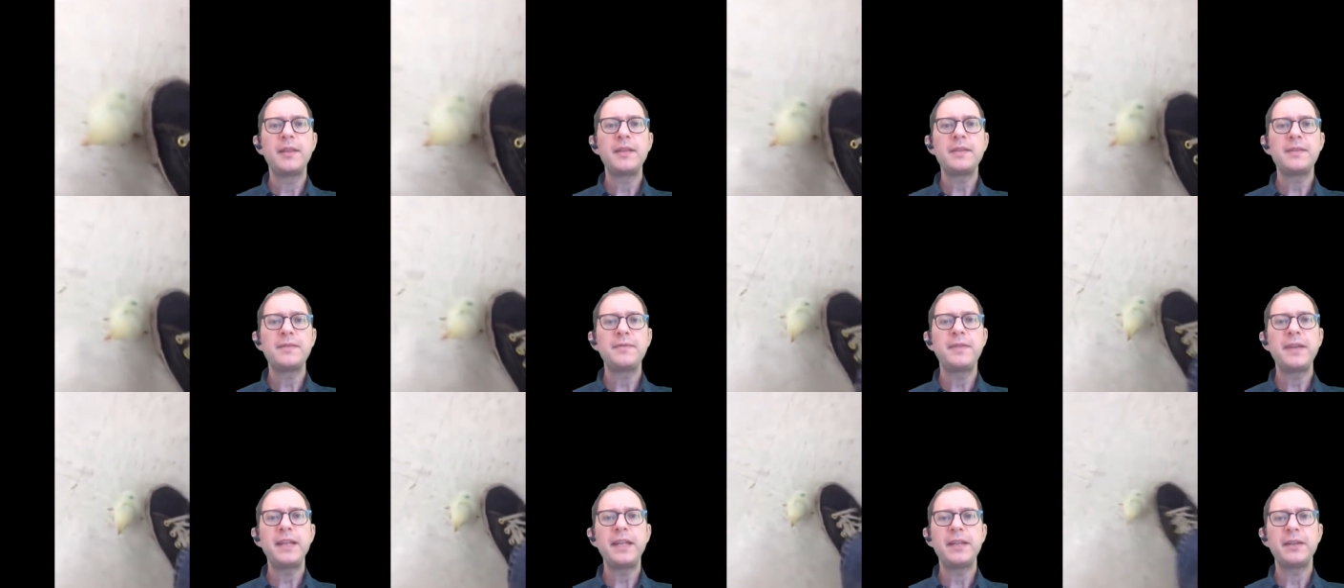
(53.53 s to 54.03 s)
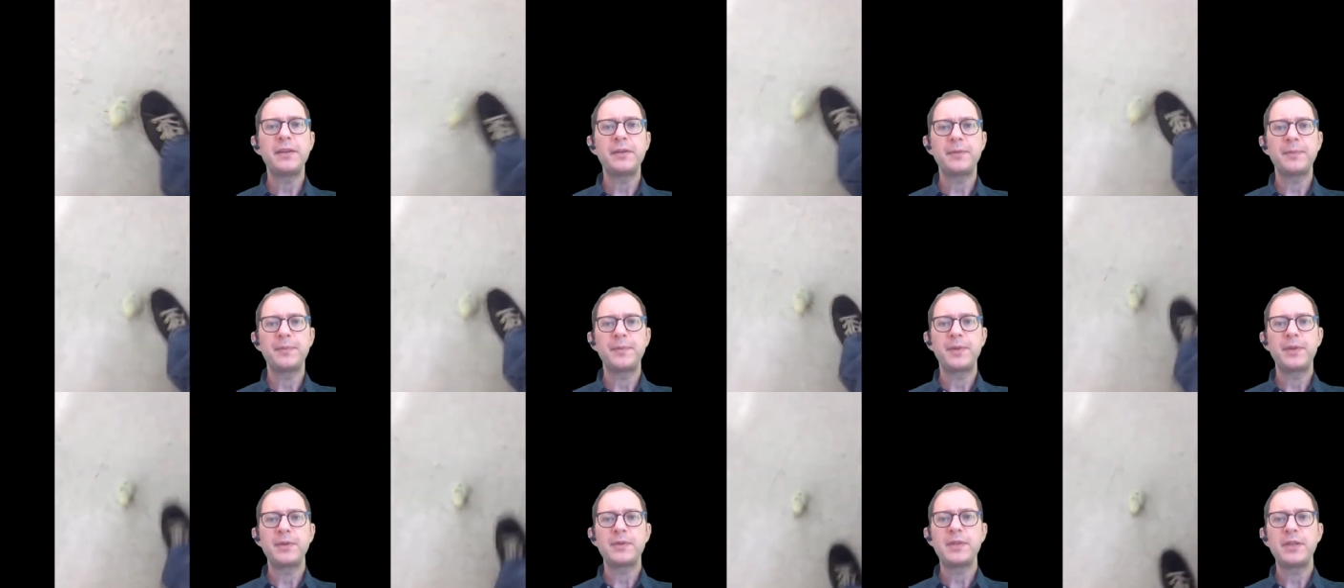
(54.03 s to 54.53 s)
this video,
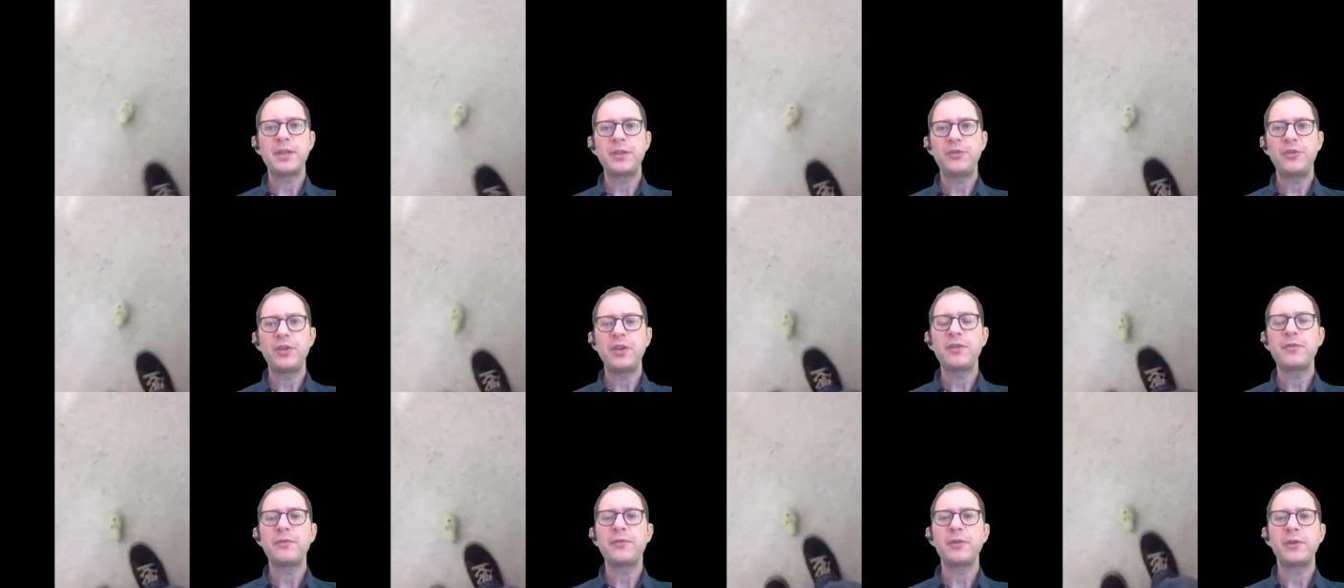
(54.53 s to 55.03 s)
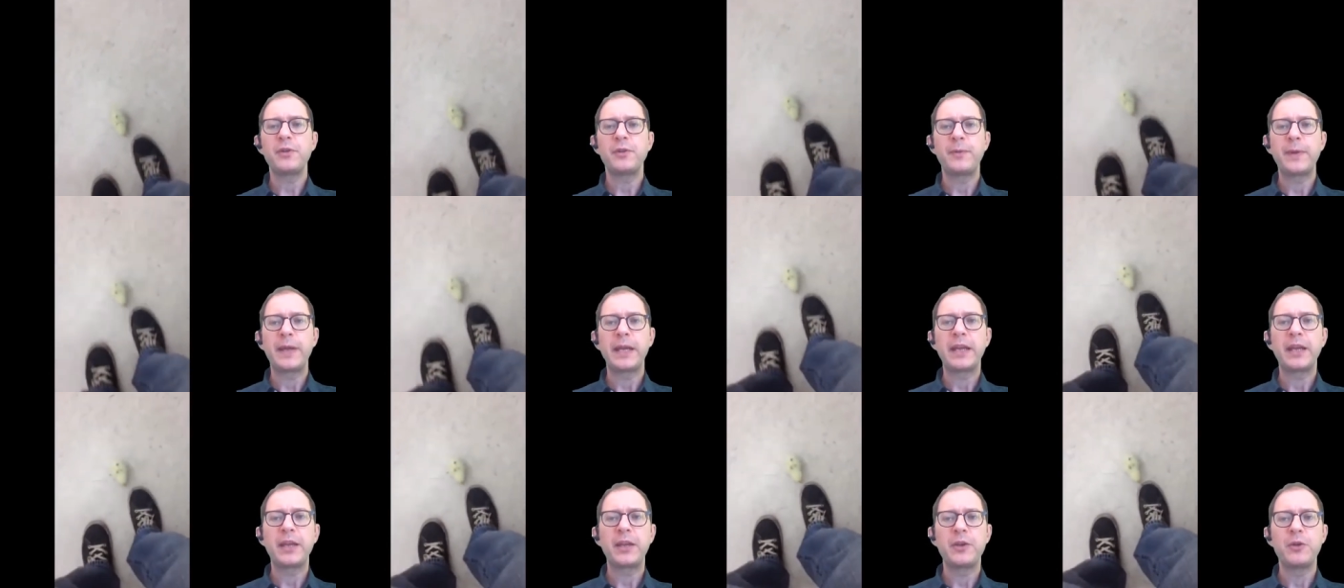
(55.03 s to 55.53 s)
you see a chick
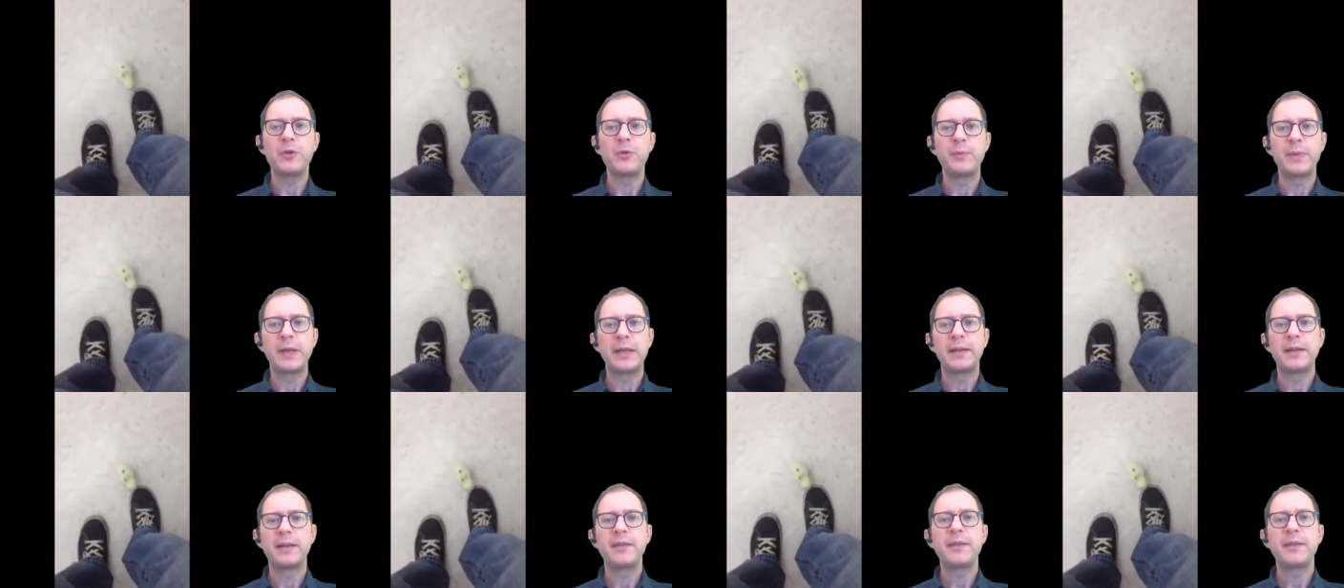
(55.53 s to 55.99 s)
following a human.